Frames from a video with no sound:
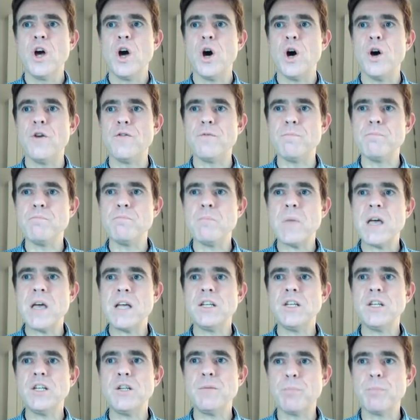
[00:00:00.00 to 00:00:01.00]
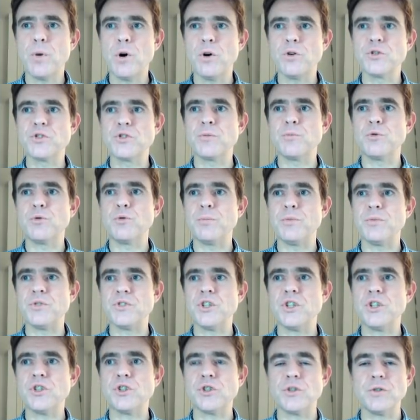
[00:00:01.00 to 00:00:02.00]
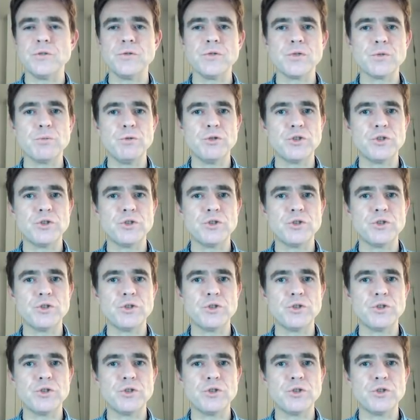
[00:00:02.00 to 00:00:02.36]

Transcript: of many possible positions,